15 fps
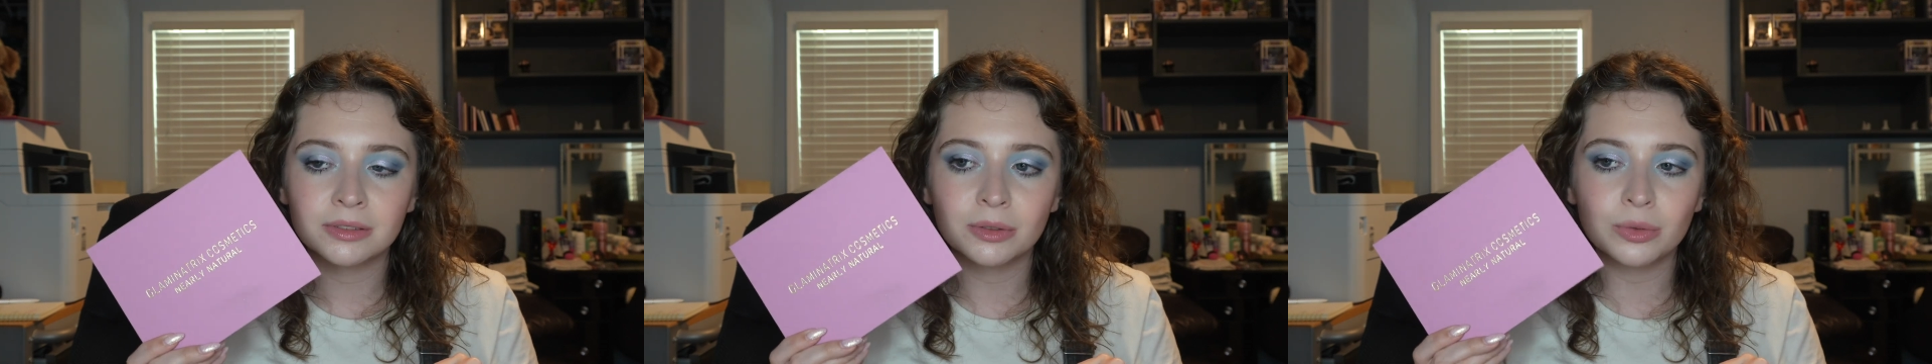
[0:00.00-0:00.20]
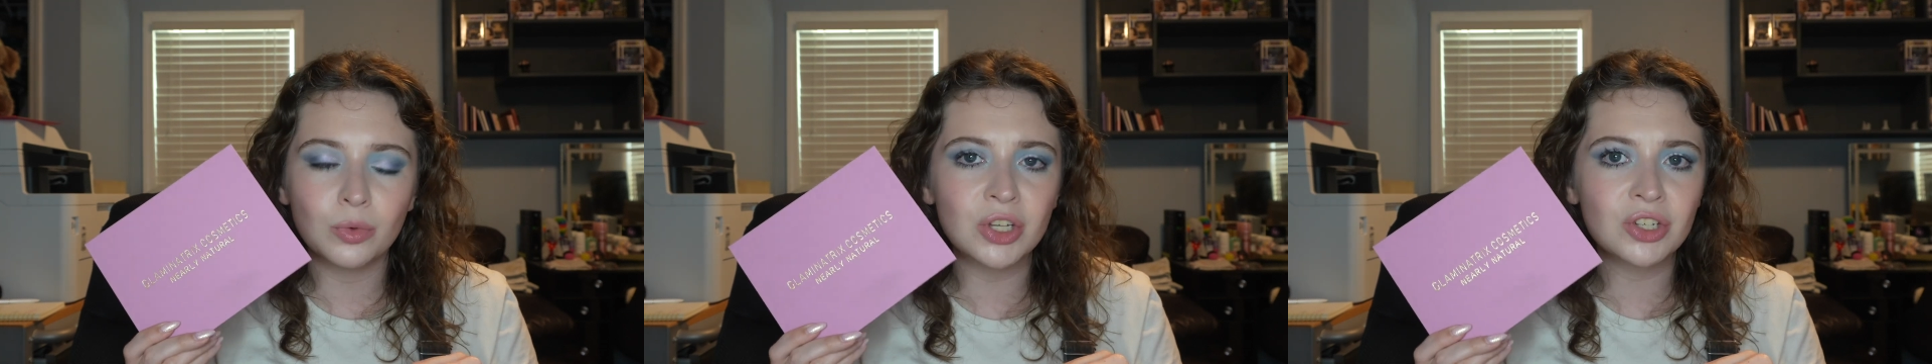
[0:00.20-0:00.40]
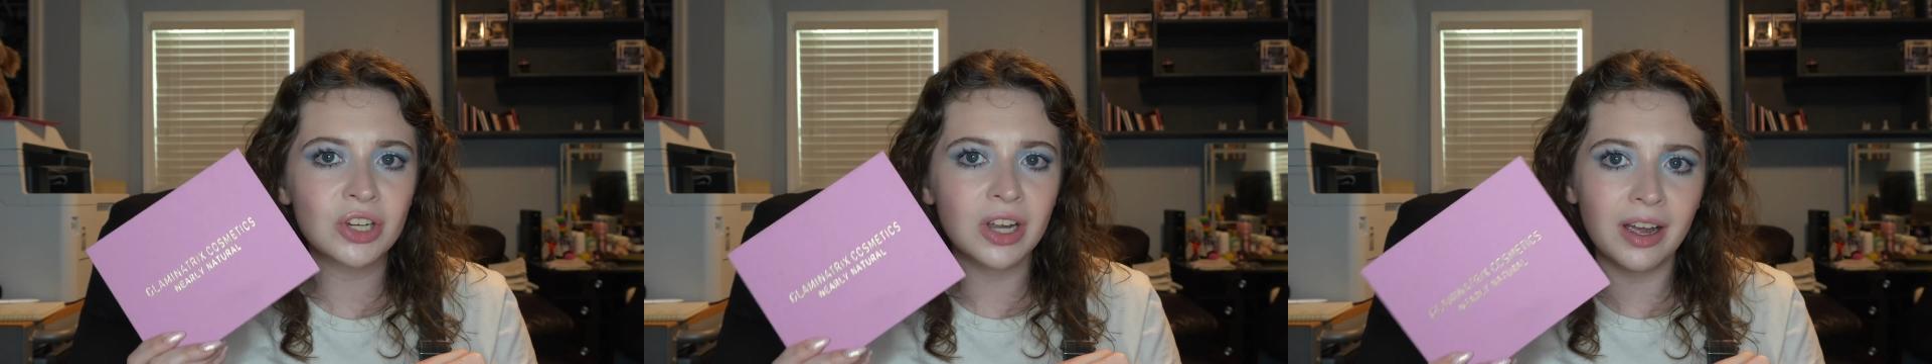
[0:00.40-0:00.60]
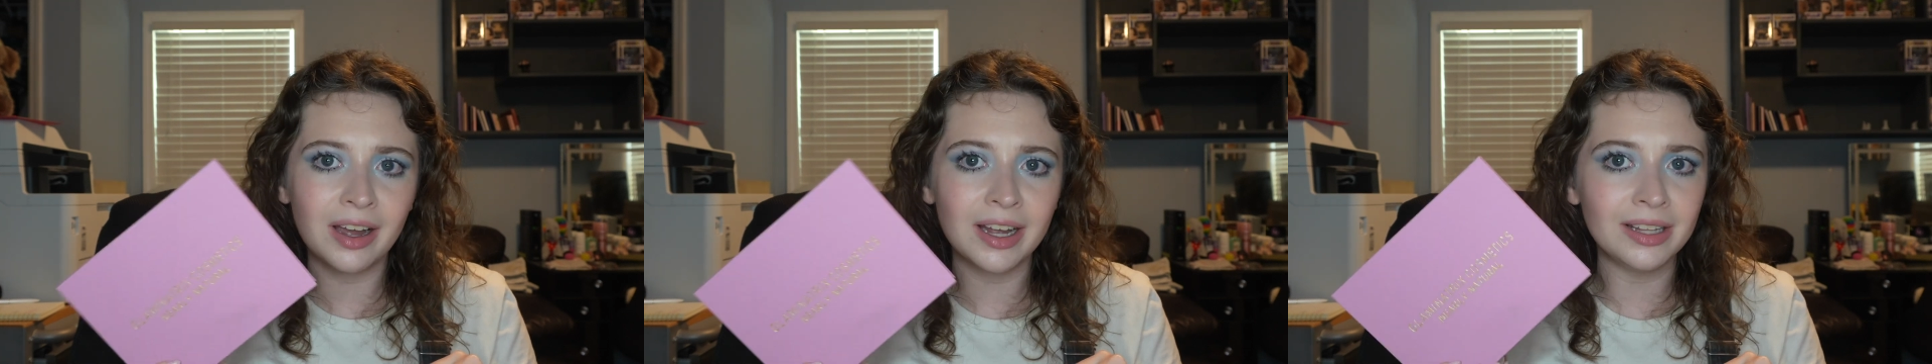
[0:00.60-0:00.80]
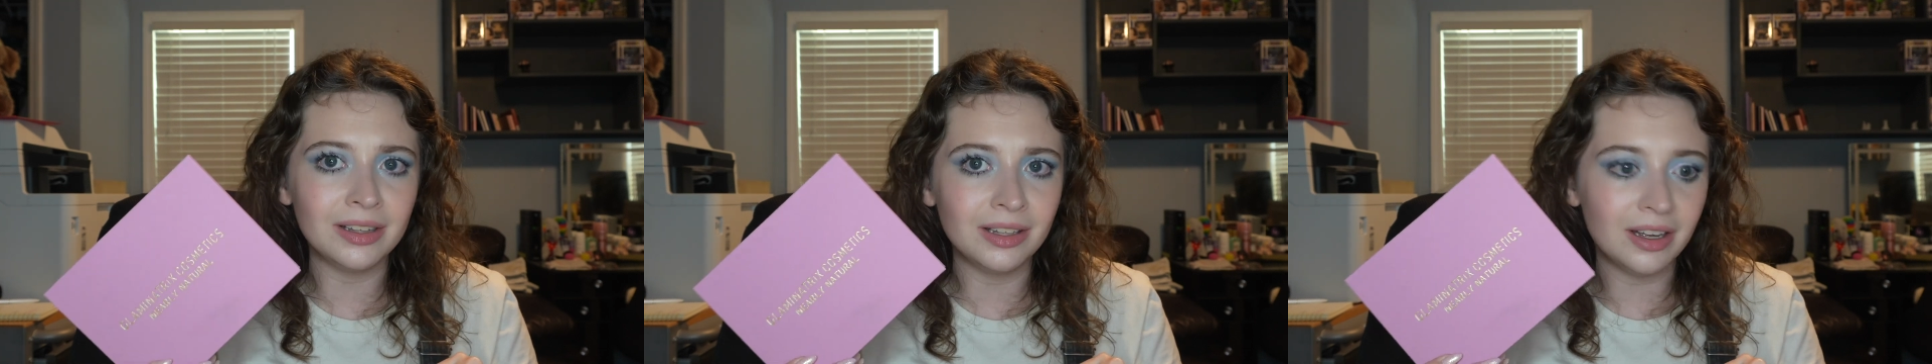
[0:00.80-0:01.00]
which
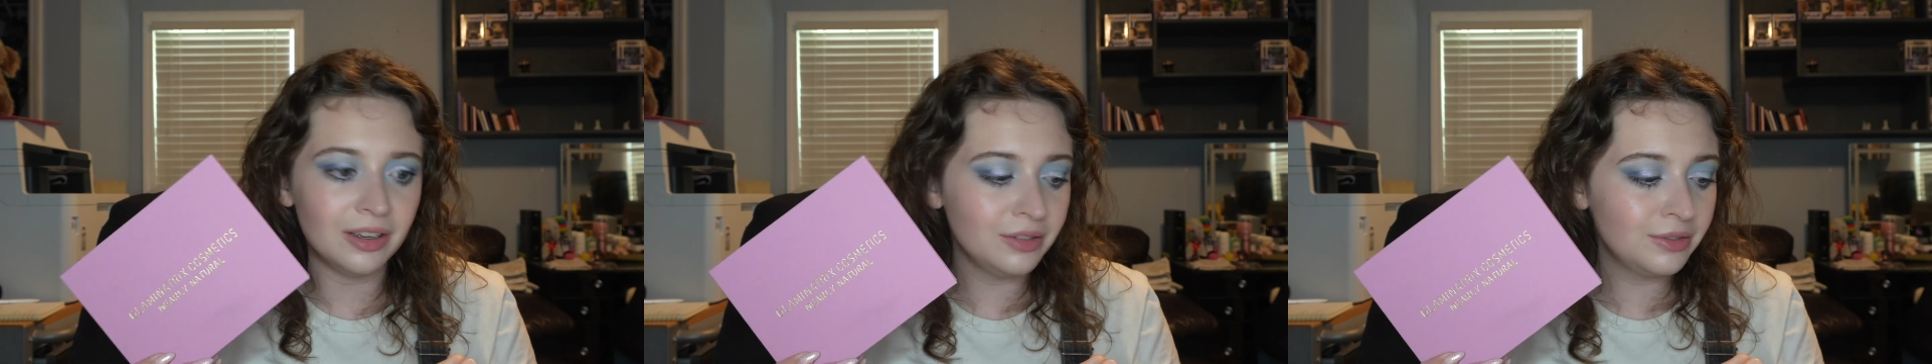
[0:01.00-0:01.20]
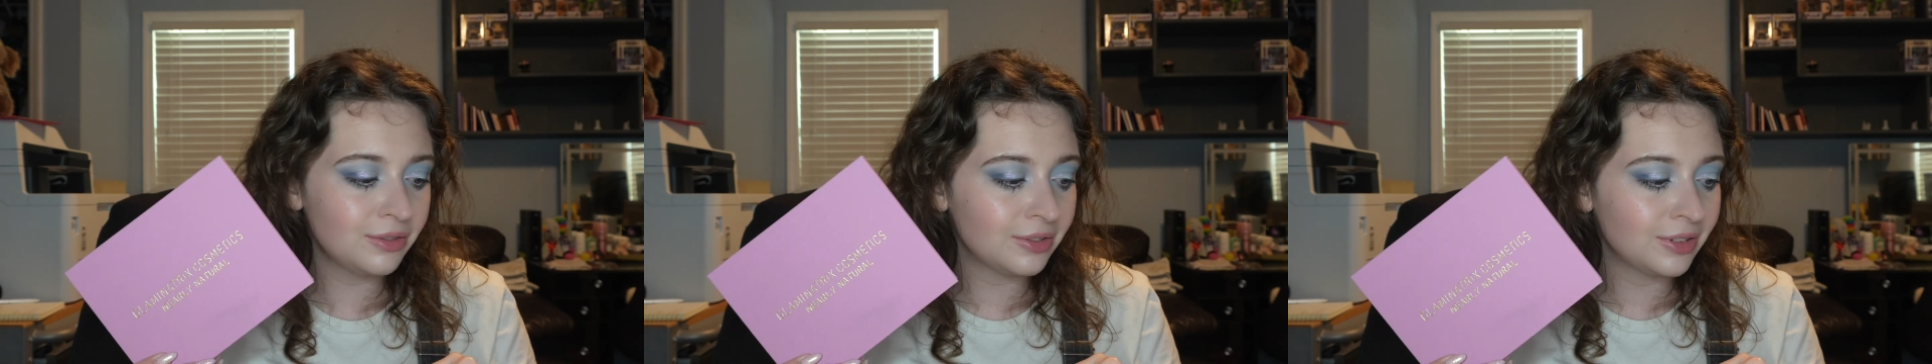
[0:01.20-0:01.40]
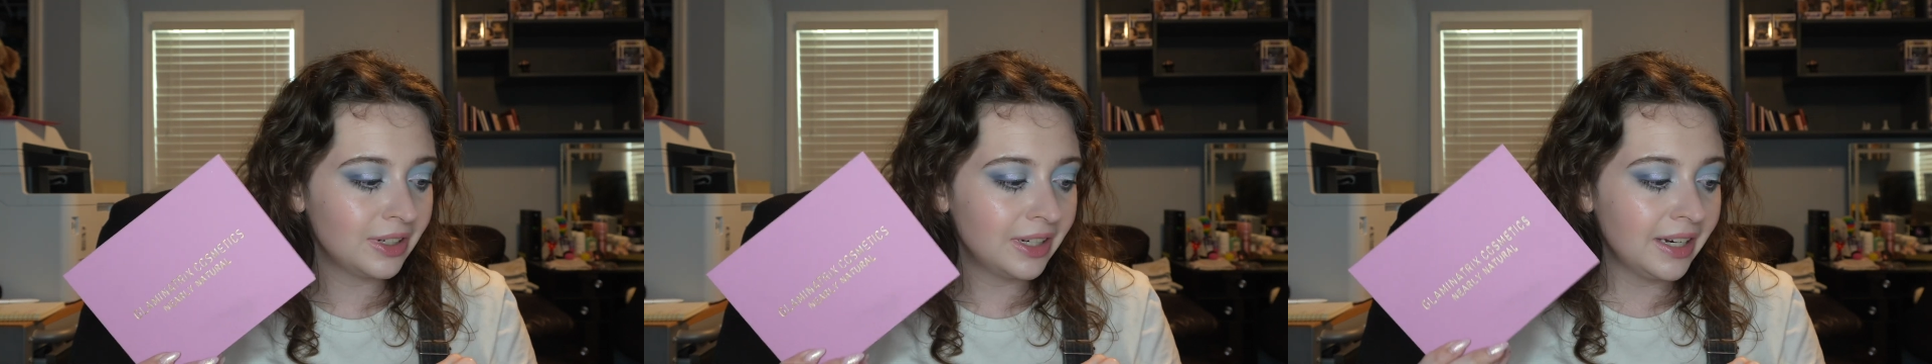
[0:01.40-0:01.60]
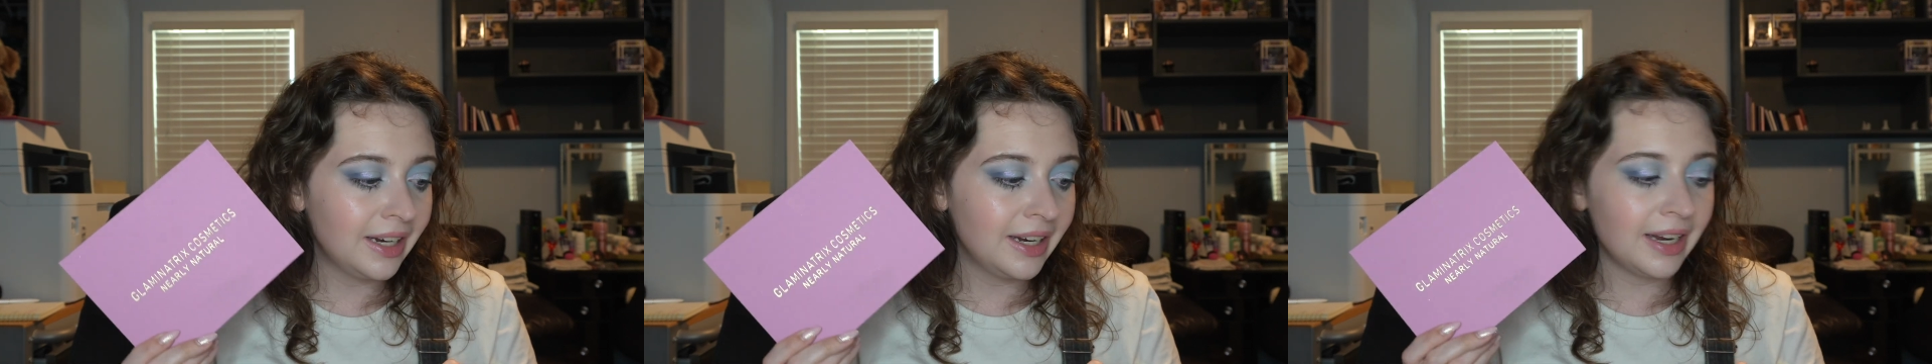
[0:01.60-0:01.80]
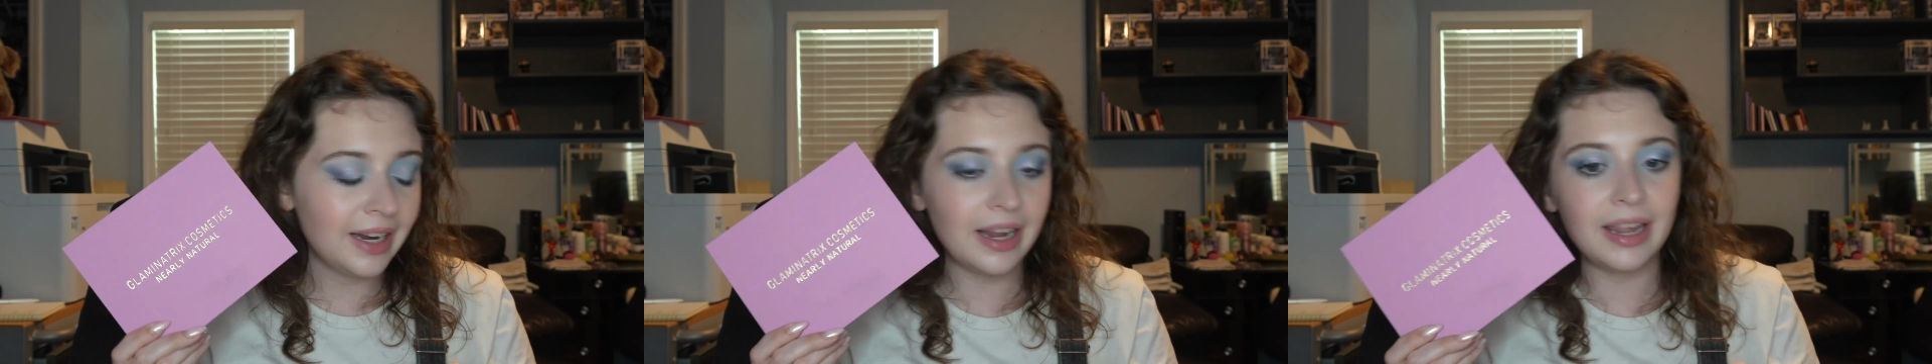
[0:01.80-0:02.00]
I love.
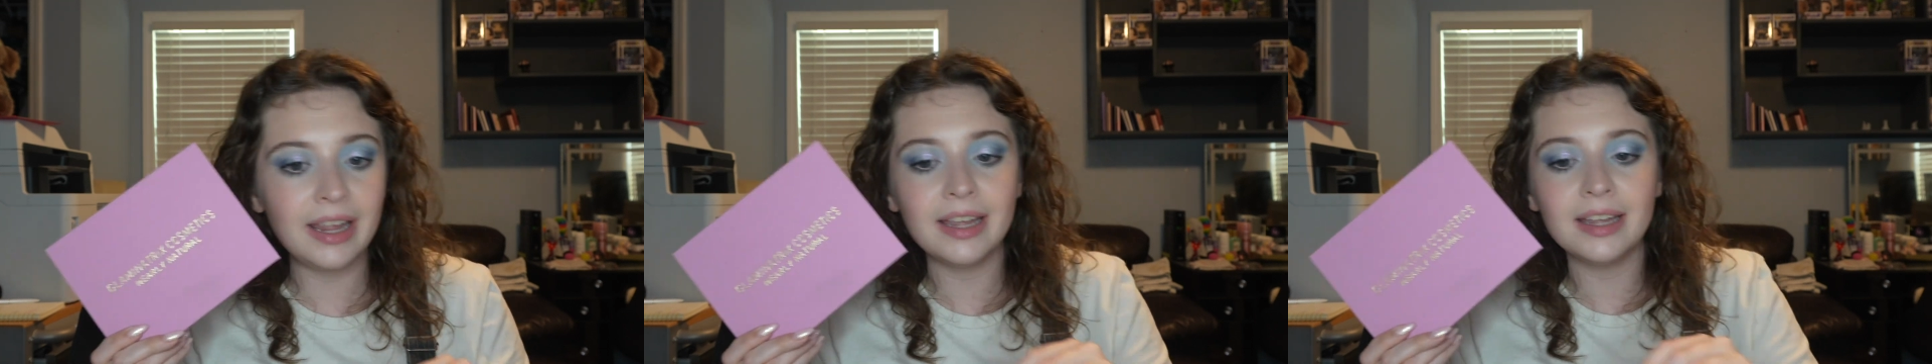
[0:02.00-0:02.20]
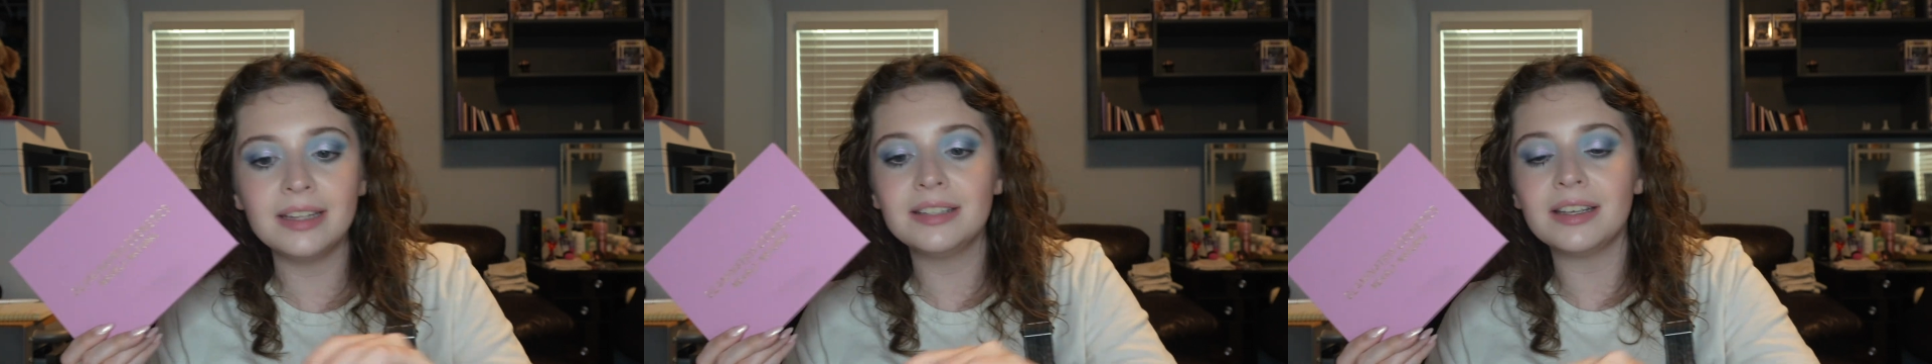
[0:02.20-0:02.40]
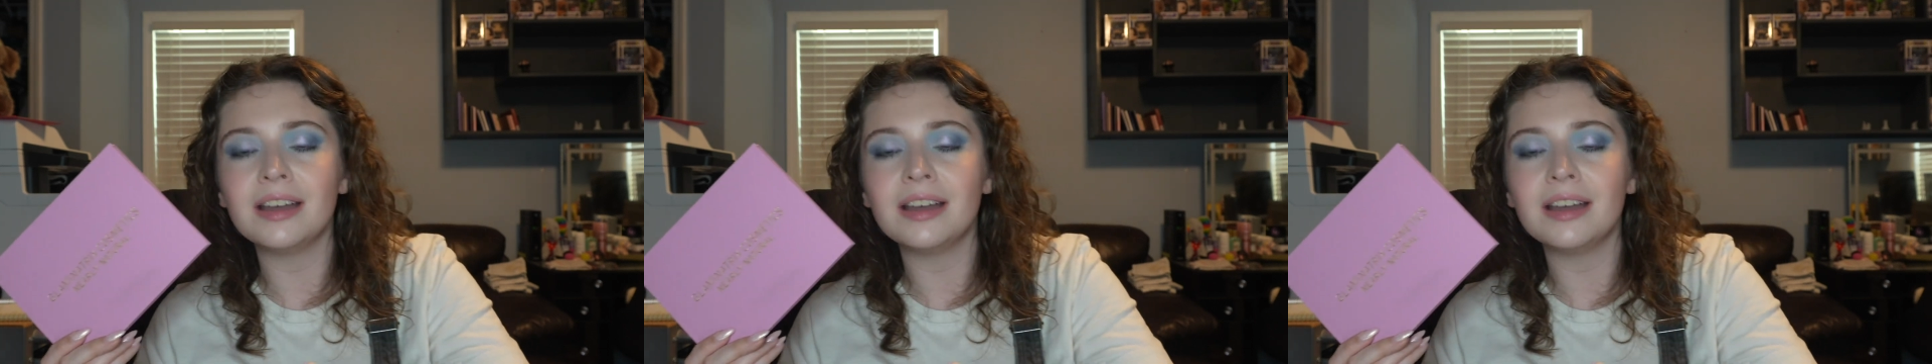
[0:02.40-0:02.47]
And